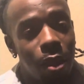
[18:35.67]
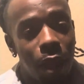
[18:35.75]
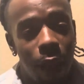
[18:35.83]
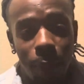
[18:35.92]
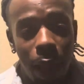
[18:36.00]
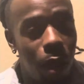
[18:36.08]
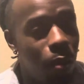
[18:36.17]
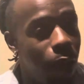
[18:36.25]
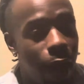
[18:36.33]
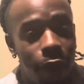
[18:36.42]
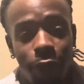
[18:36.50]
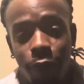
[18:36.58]
I'm not gonna look
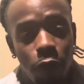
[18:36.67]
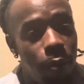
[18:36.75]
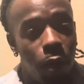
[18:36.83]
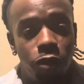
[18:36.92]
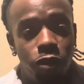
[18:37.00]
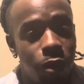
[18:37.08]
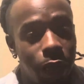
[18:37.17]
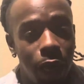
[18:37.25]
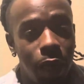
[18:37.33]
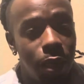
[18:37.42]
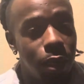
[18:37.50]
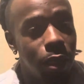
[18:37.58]
like a full-blown trick out
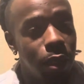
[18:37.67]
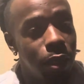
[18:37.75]
here.